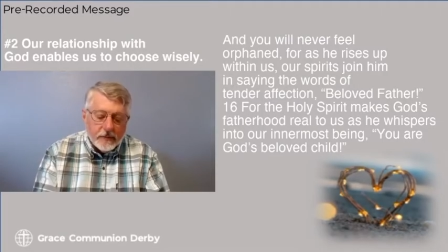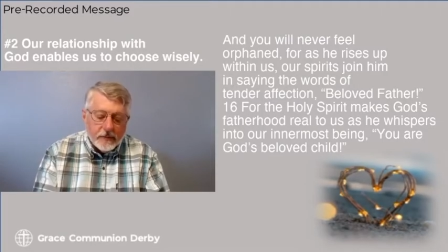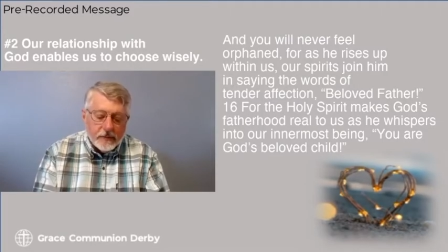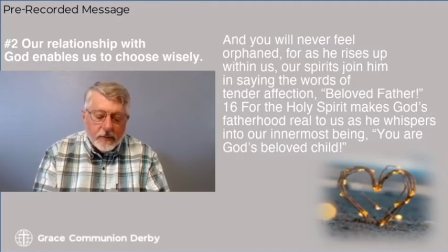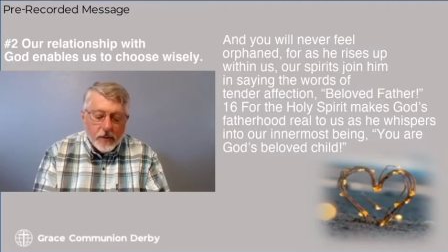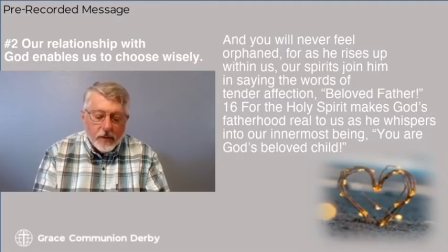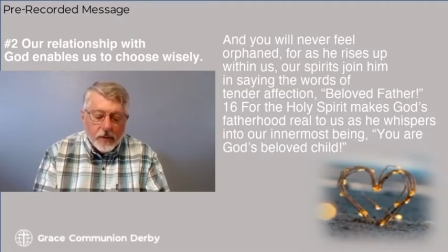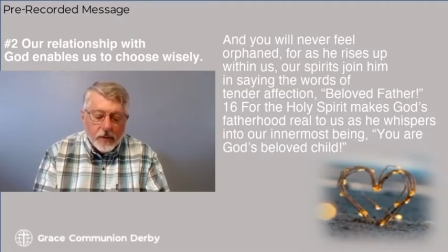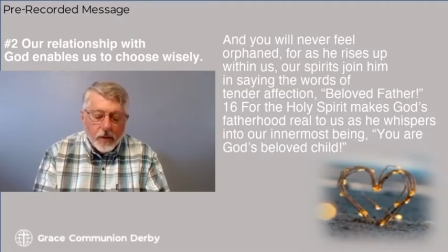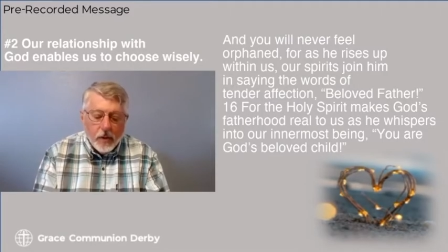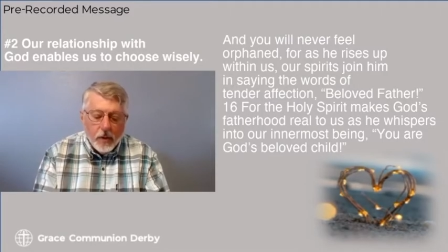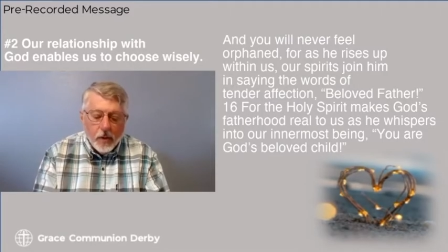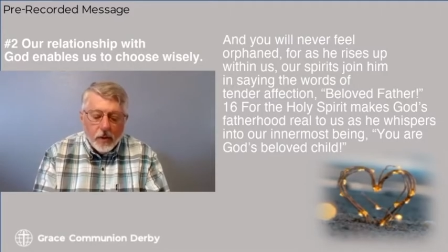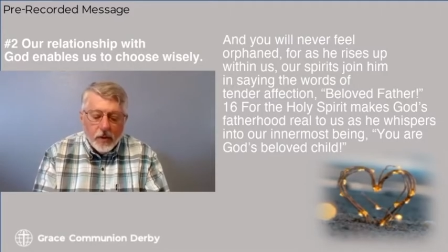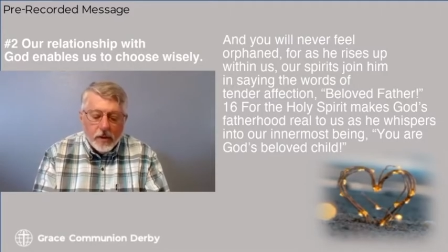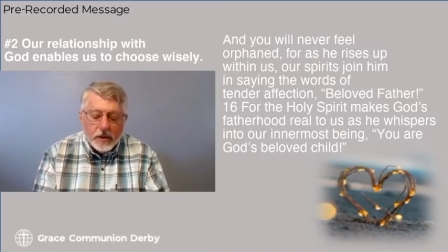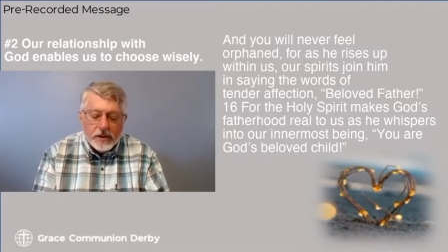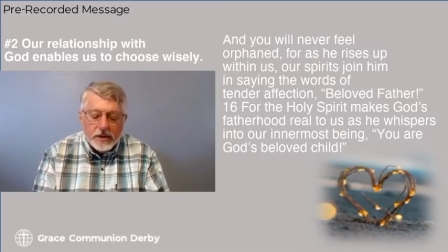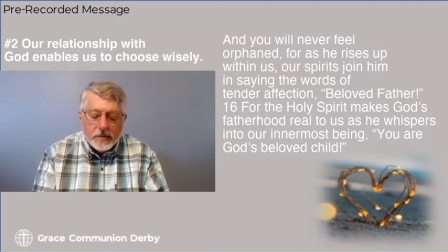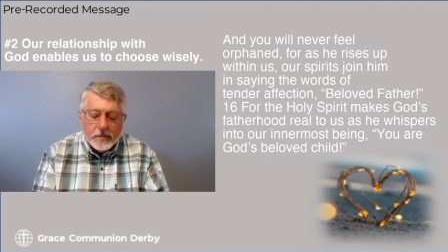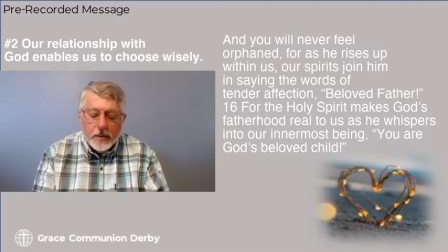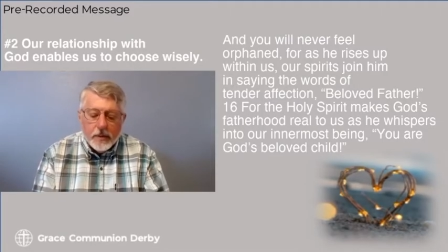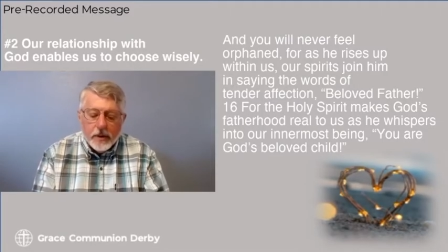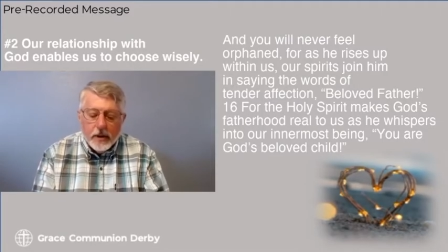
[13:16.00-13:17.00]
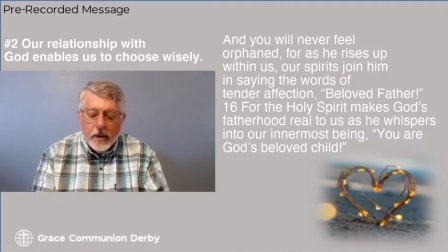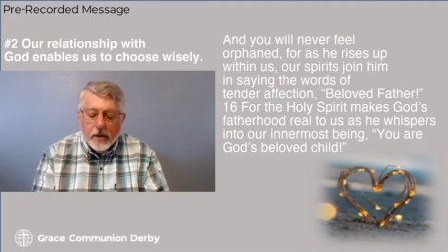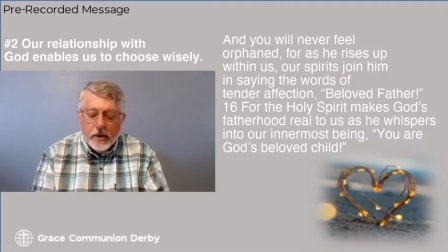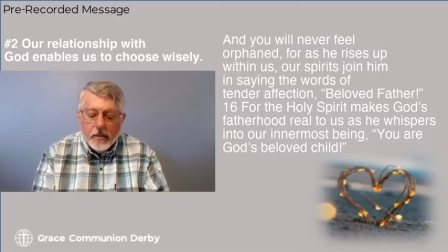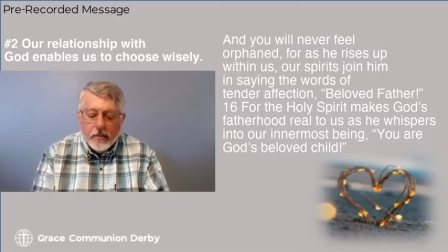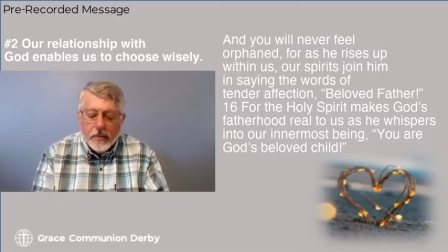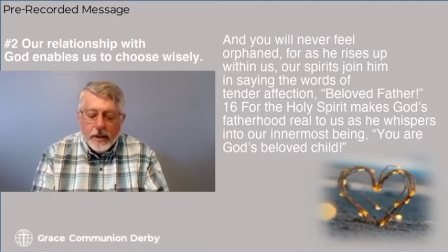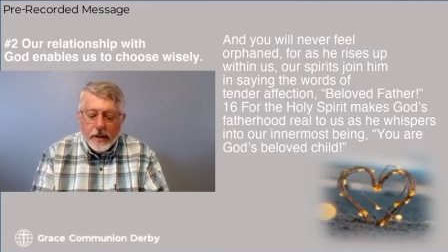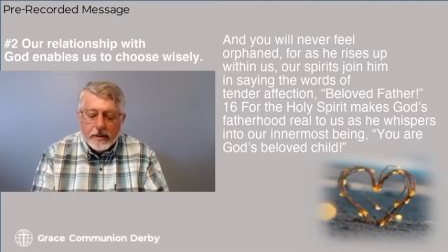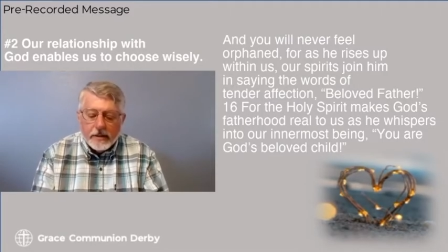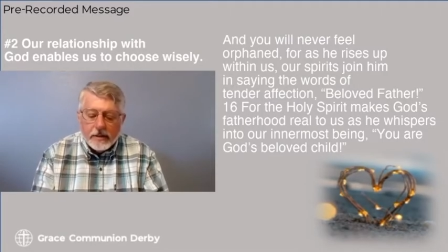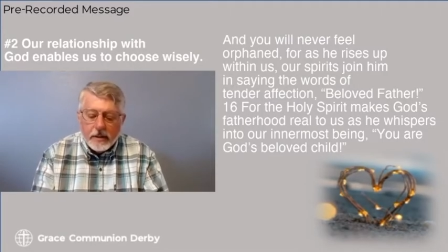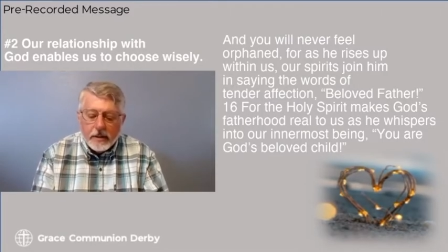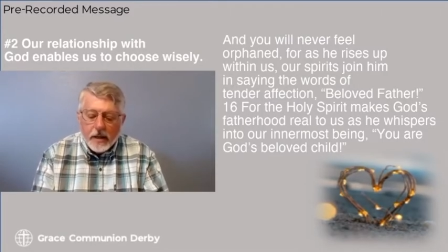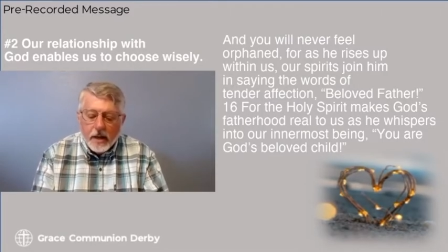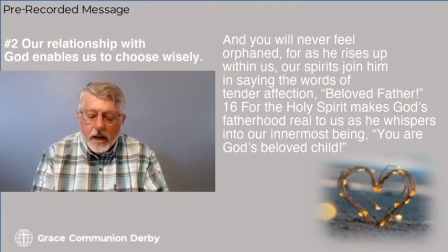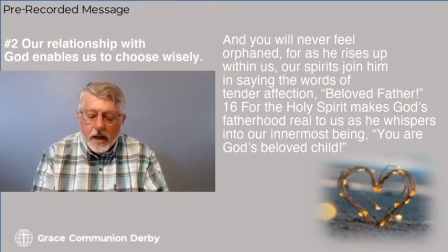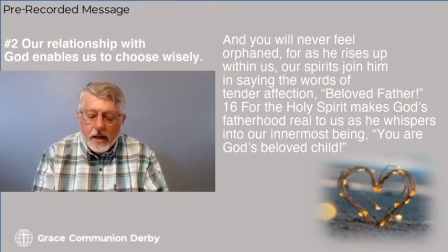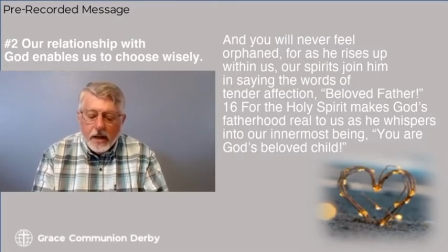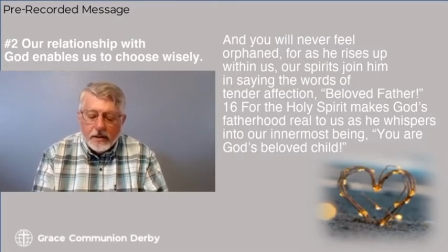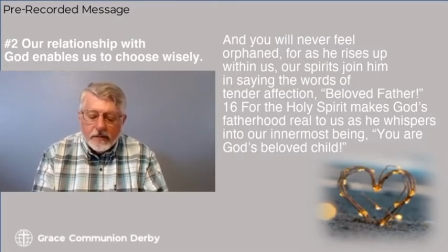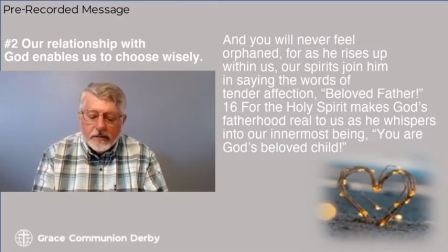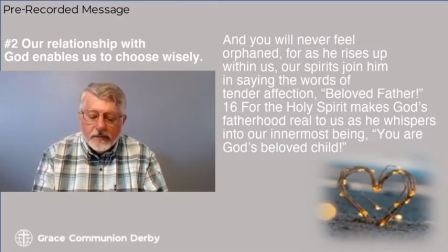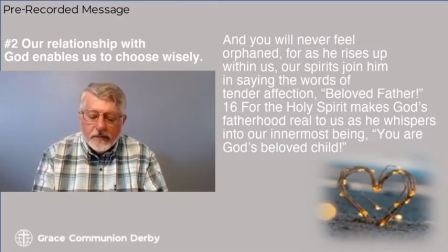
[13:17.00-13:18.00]
for the Holy Spirit makes
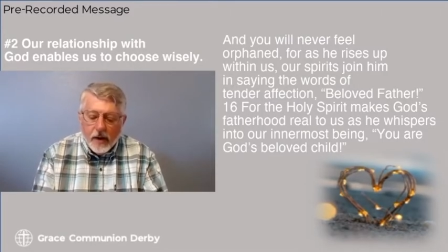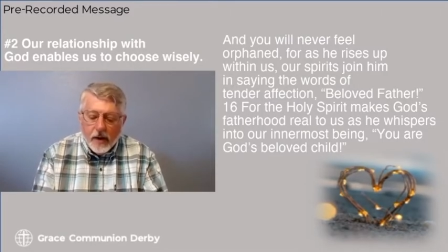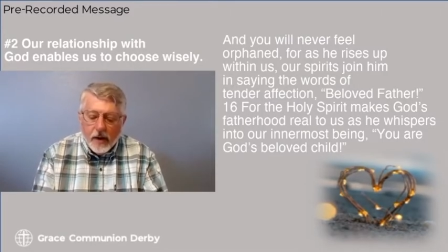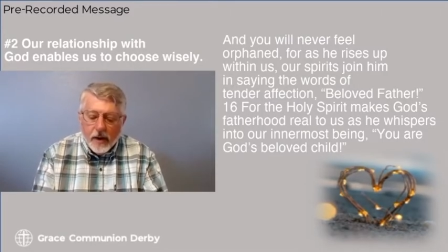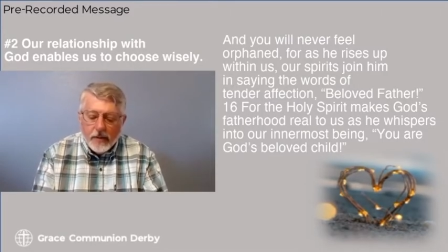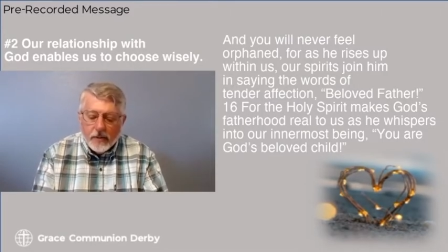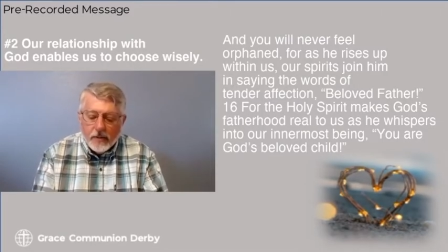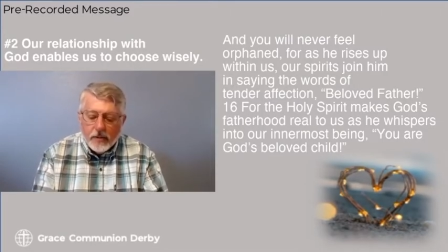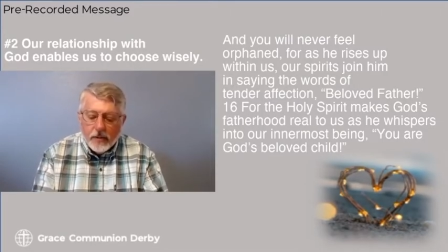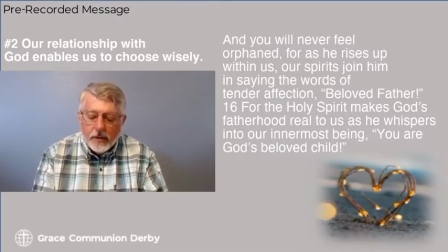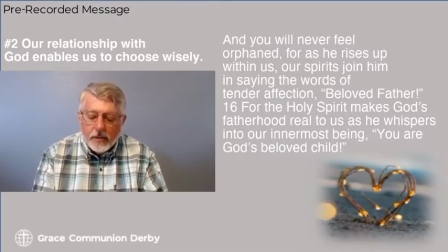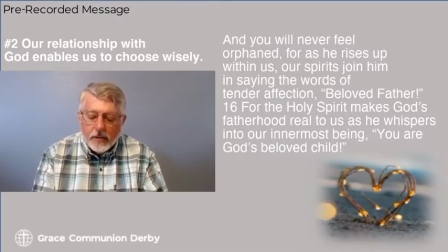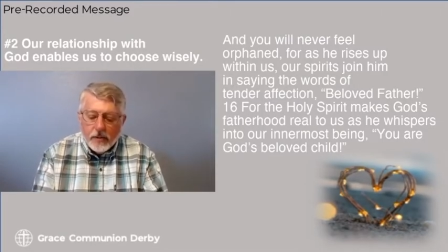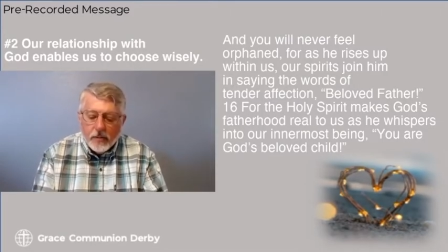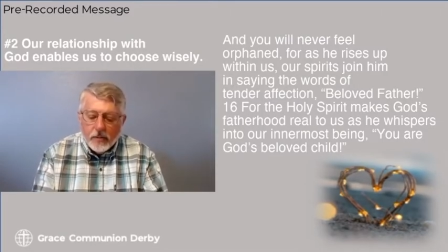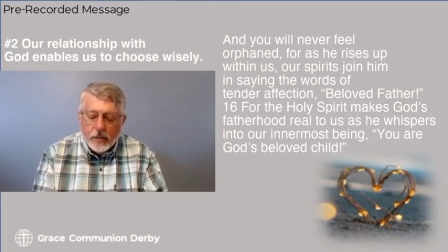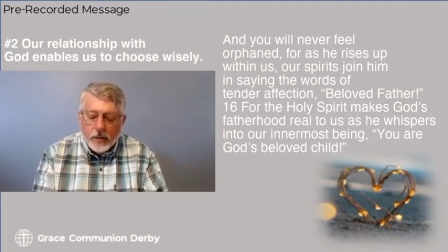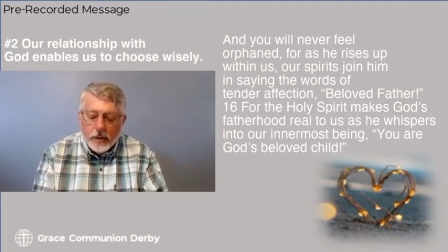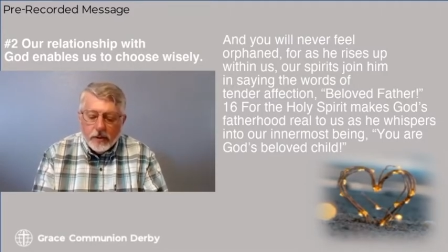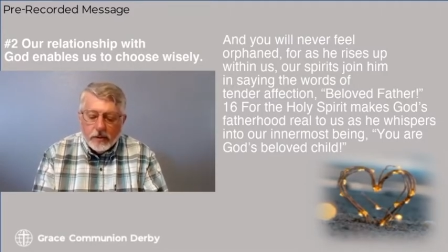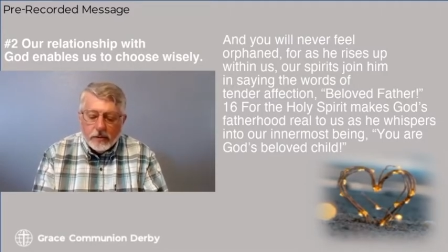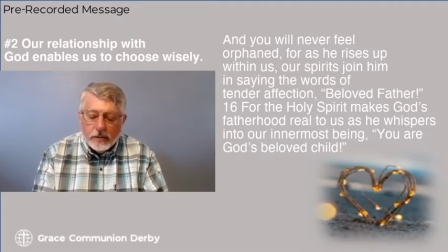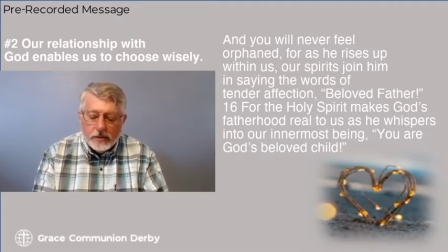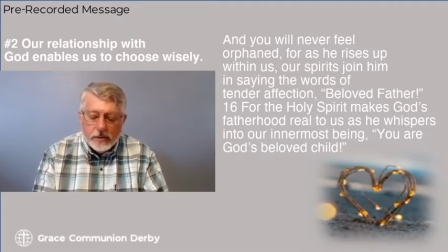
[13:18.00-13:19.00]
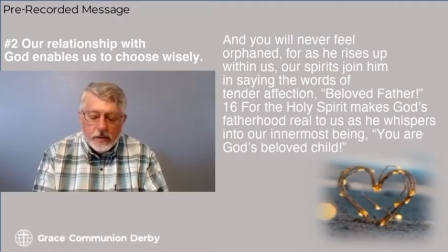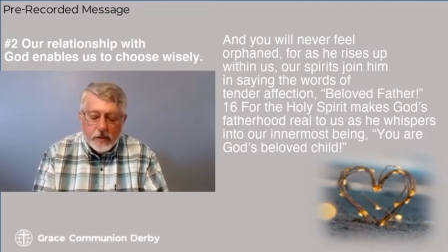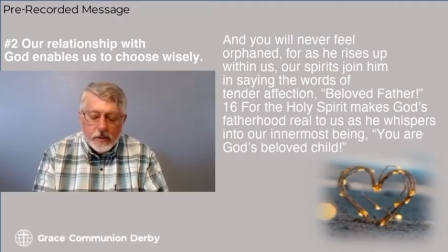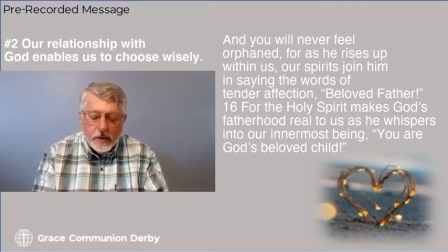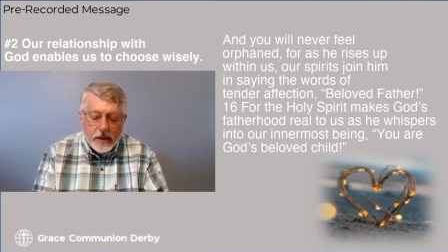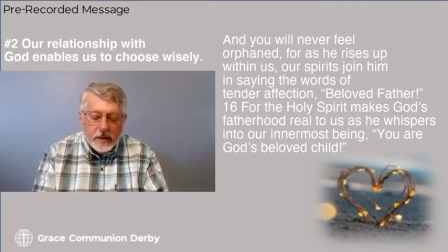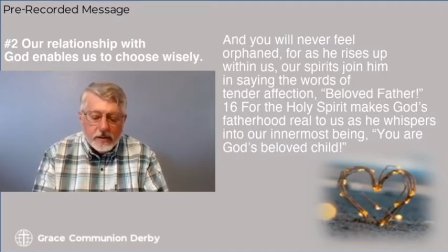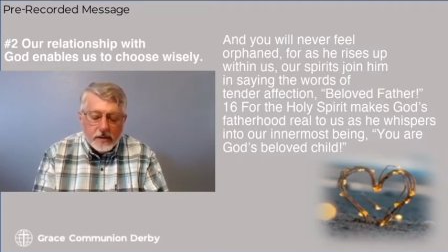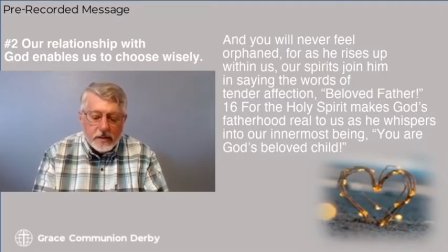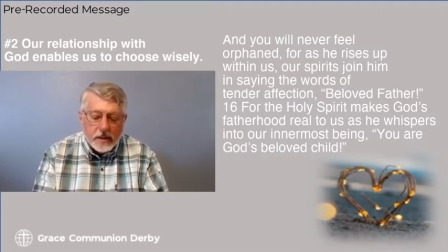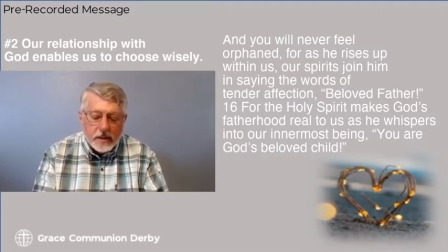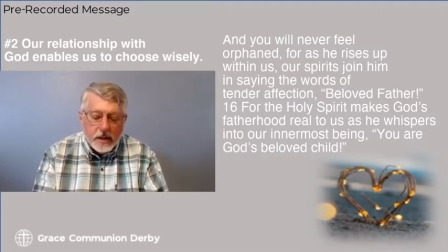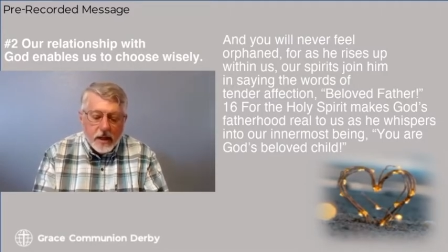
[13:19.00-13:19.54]
God's fatherhood real to us